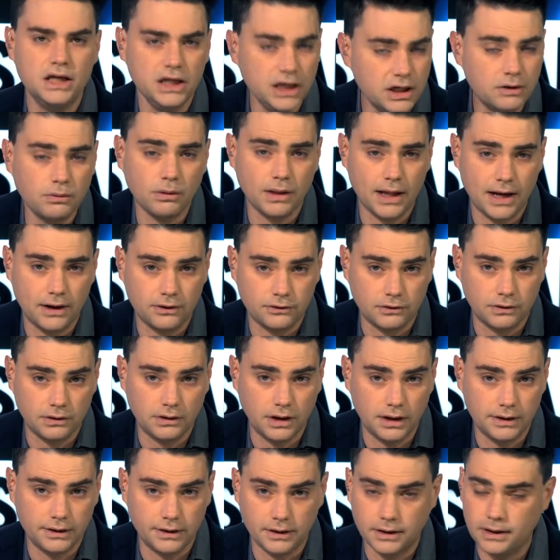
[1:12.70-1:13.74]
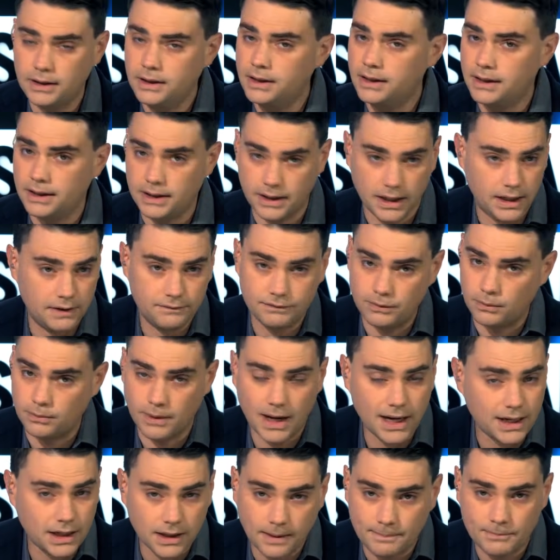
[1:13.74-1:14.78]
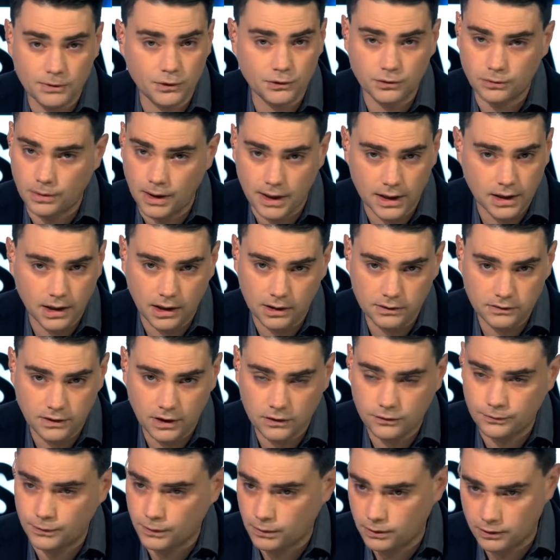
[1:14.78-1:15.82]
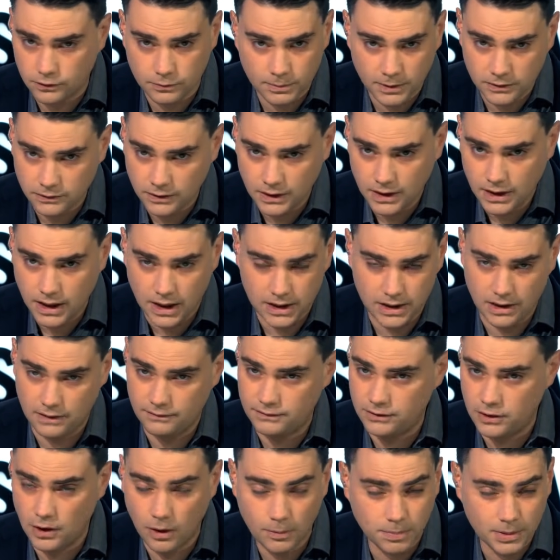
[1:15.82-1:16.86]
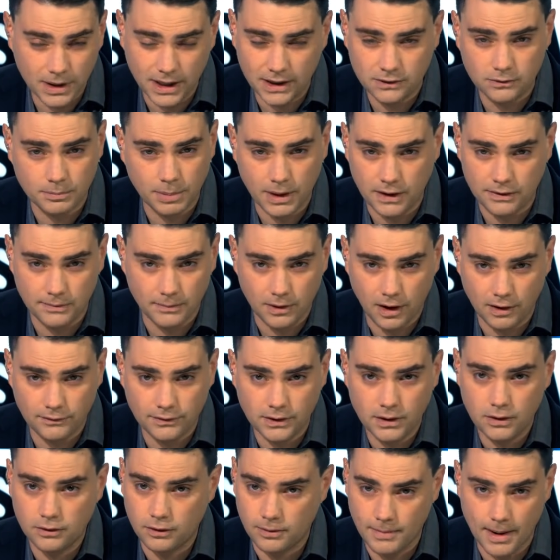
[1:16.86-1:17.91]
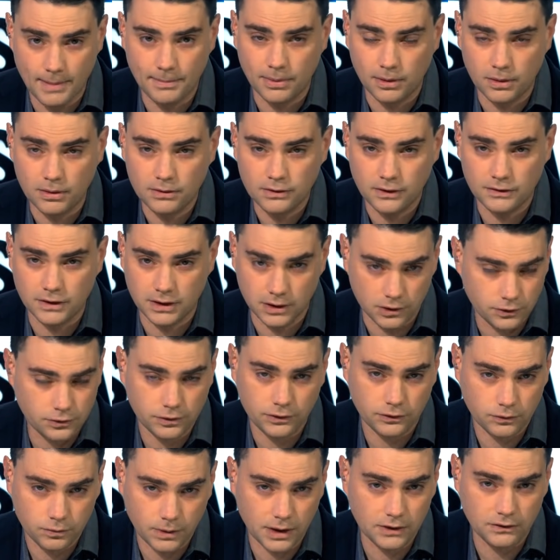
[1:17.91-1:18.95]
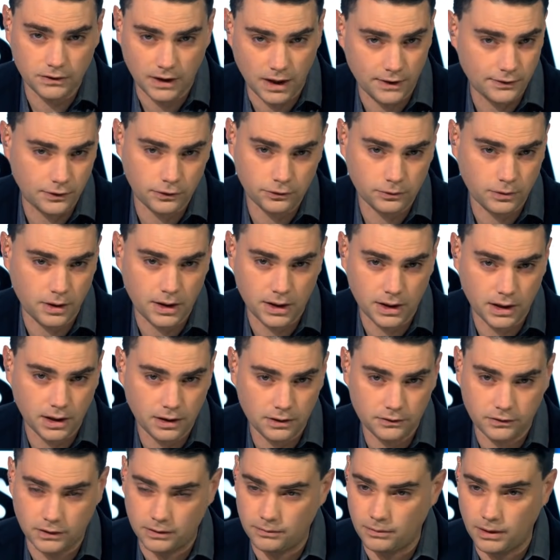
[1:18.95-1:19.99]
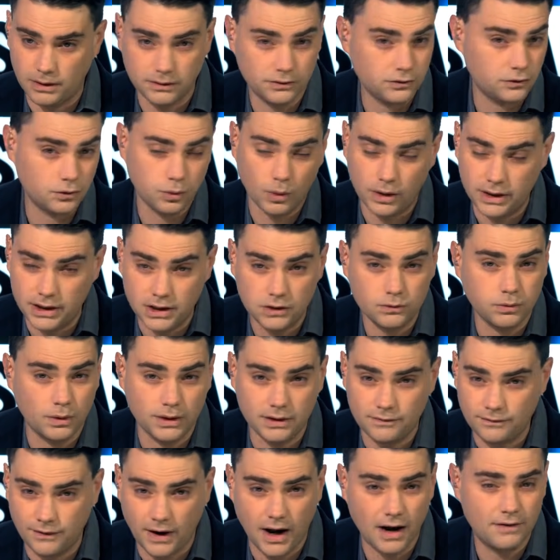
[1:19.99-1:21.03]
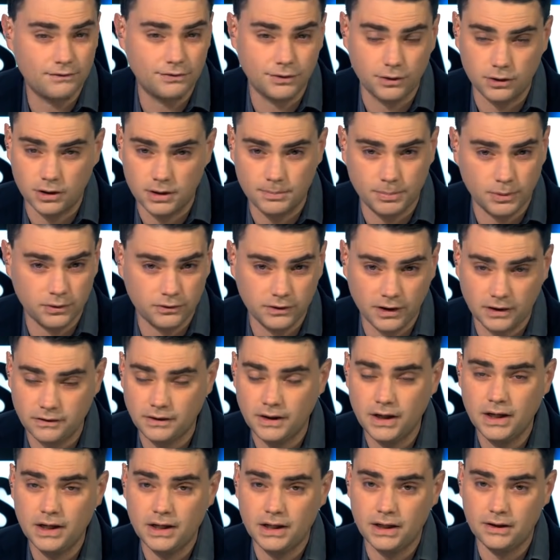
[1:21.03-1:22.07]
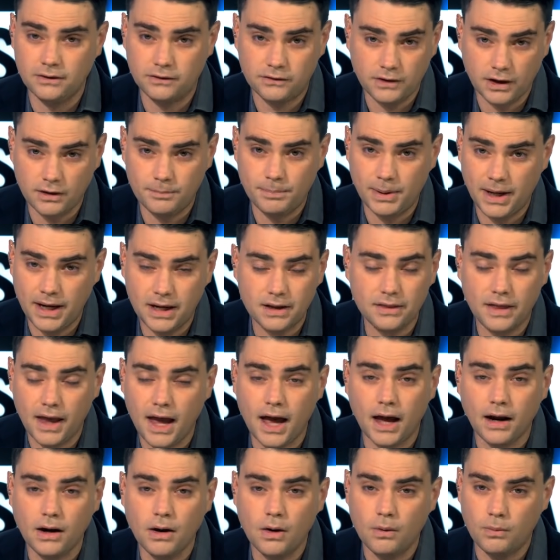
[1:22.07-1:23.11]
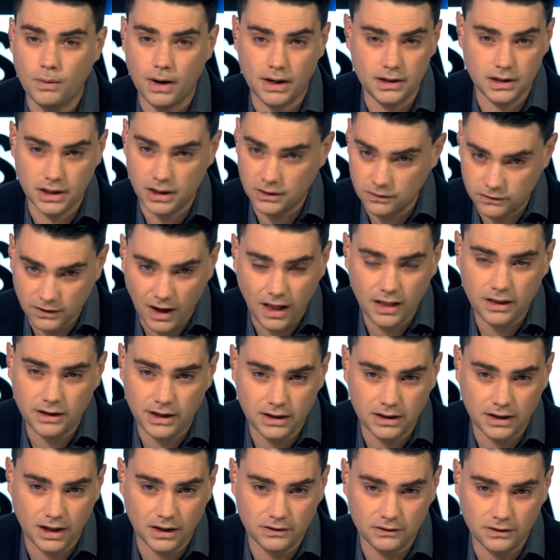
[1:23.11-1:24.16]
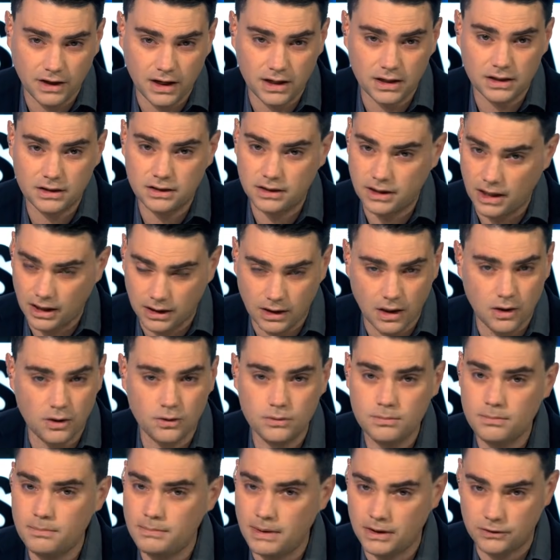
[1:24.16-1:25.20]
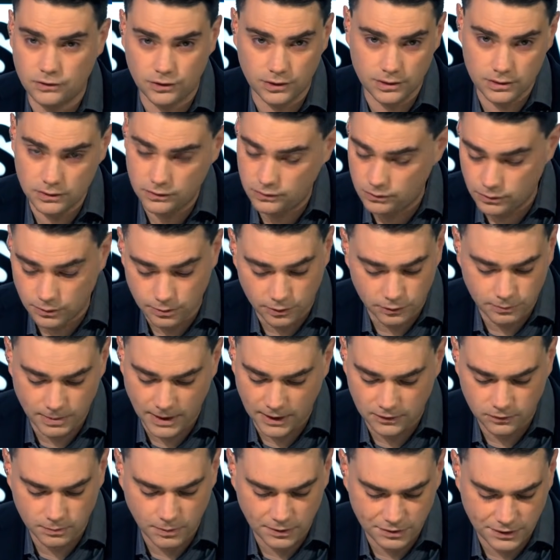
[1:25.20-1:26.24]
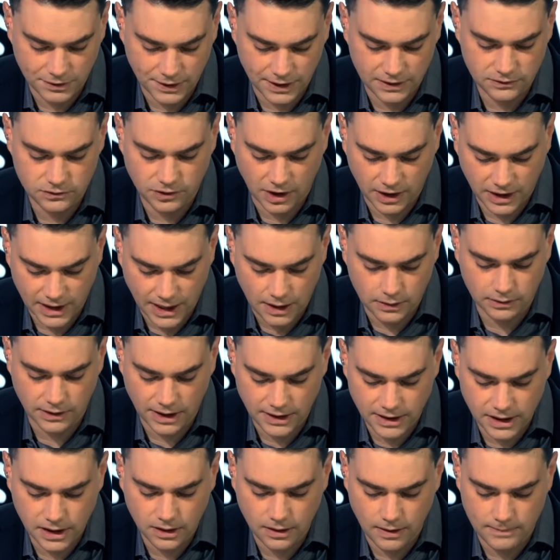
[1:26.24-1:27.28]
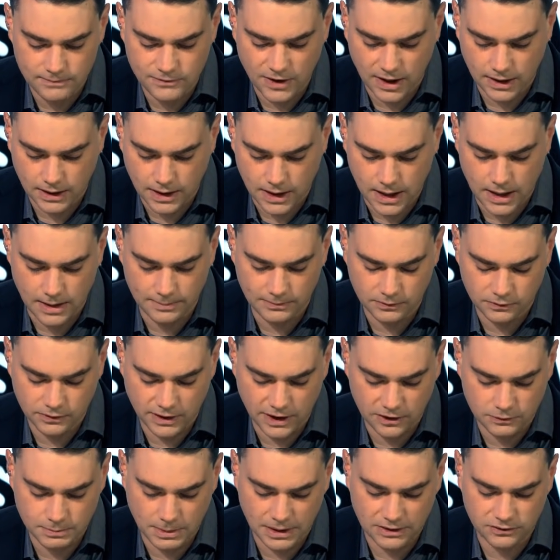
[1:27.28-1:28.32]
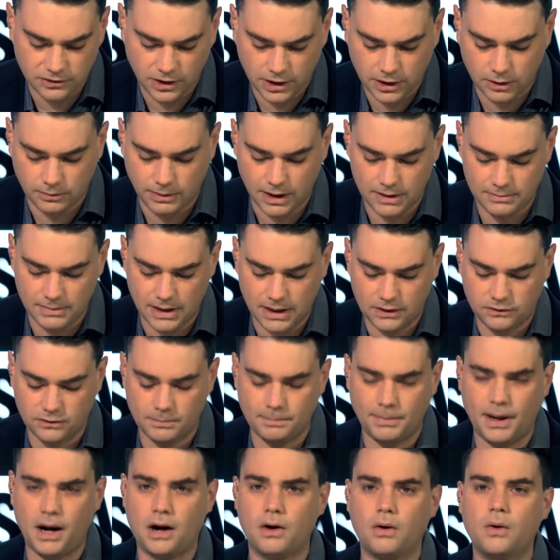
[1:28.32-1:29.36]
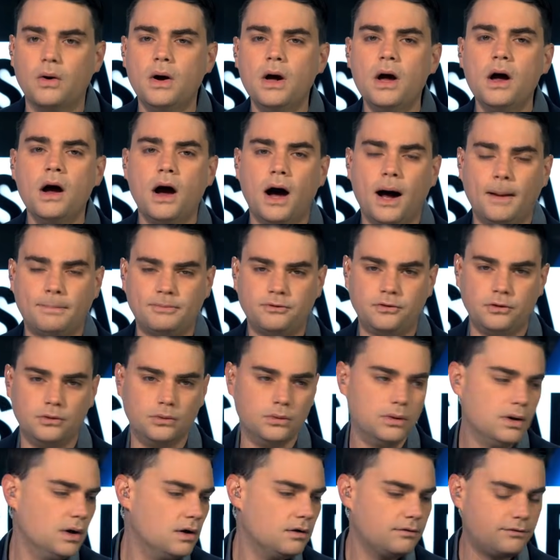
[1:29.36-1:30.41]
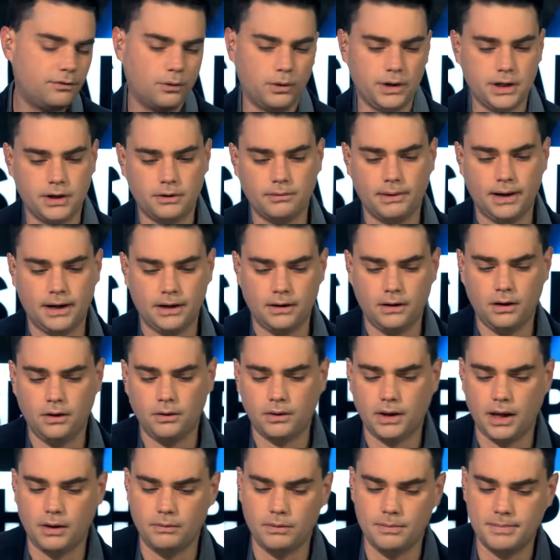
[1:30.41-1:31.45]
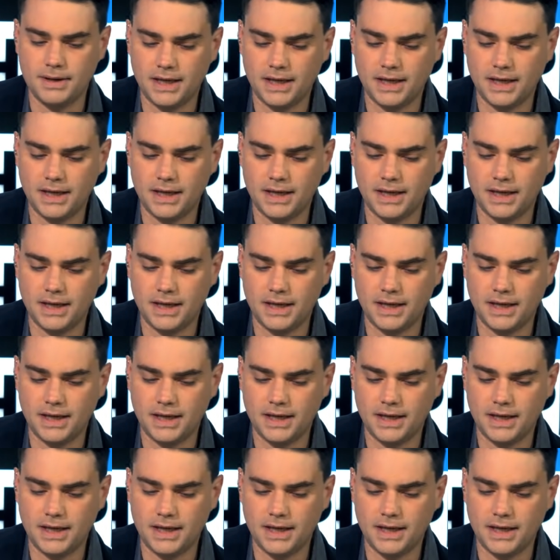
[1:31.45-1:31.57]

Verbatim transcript: equal housing lender. And if you're racking up those credit card debts for Christmas and you have no plan to pay them off, remember that the interest rates on those credit cards can run 20, 25, 30%. Instead of paying that, why don't you consolidate that debt, get a loan, make sure you do the responsible thing. Check it out, lendingclub.com slash Ben. Check your rate in minutes and borrow up to 40 grand. Okay, we